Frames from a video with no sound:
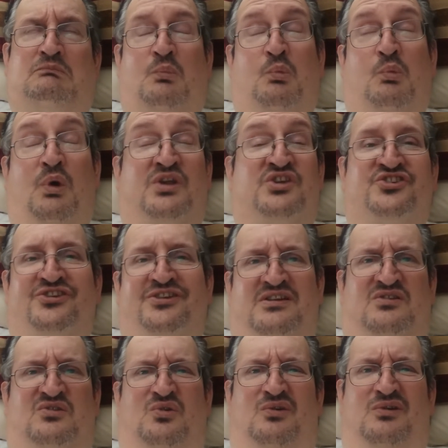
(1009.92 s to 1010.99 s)
what should I
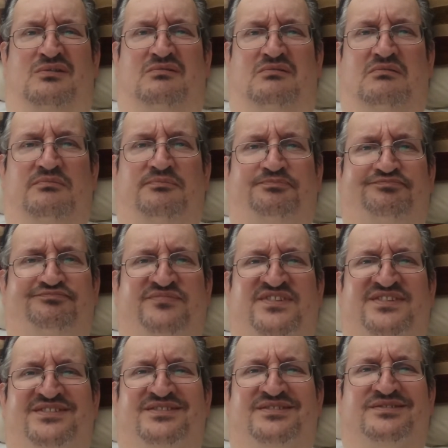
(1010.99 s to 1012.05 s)
call it,
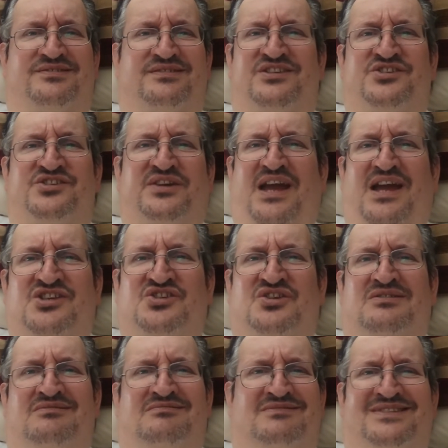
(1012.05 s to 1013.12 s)

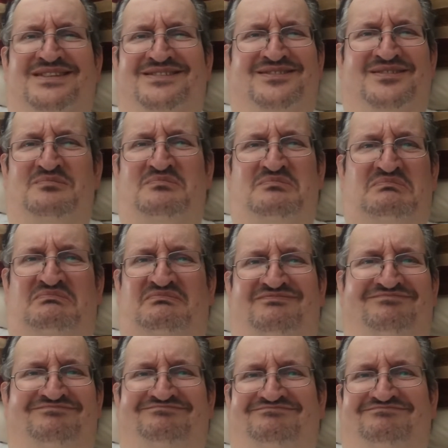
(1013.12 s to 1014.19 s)
education system
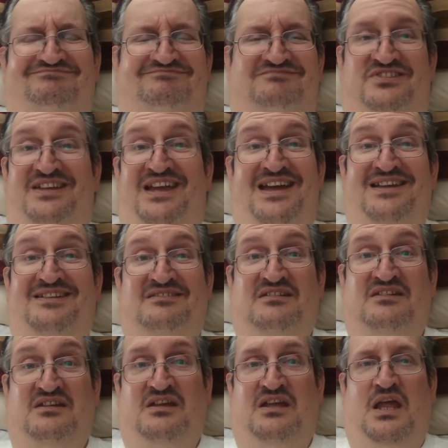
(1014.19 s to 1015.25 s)
today
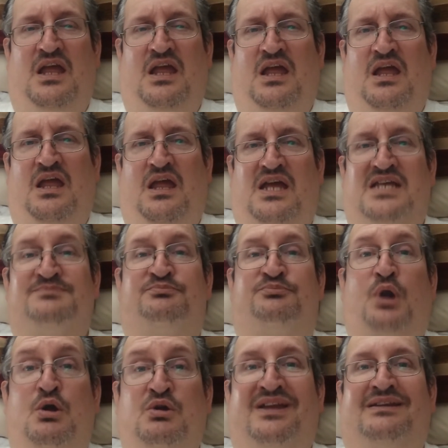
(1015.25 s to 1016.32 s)
is
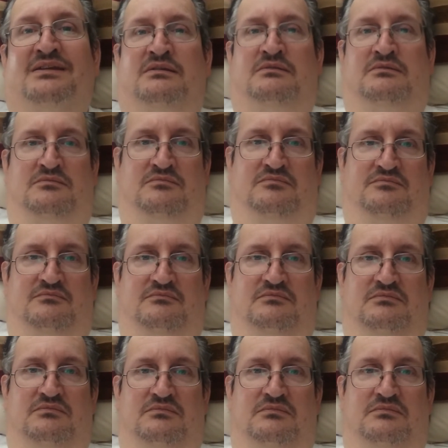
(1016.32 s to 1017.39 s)
broken,
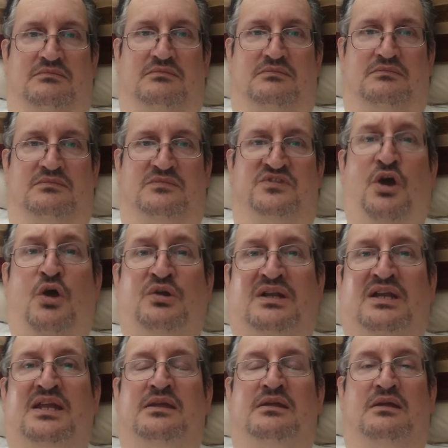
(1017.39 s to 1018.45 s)

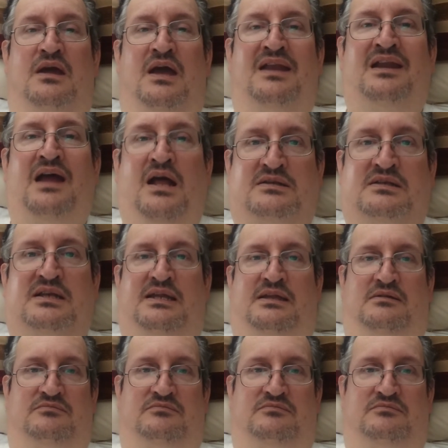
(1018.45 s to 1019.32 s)
totally and utterly.